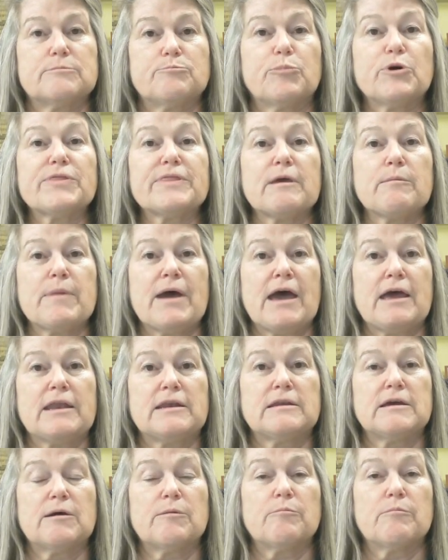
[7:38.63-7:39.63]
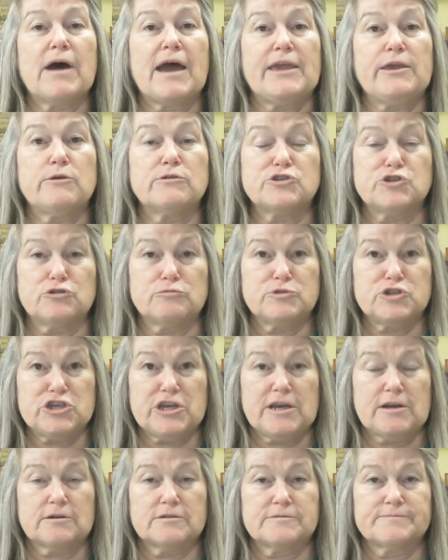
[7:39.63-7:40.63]
put them on my YouTube
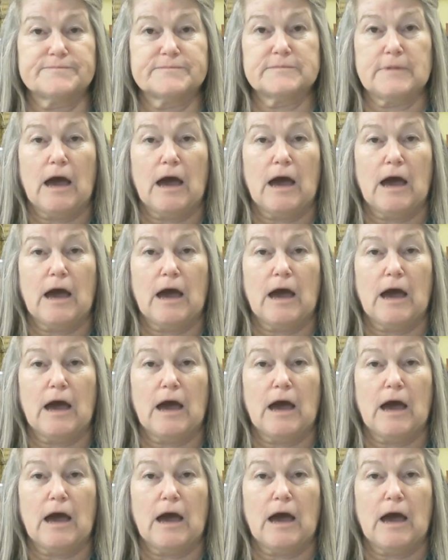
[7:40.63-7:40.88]
channel,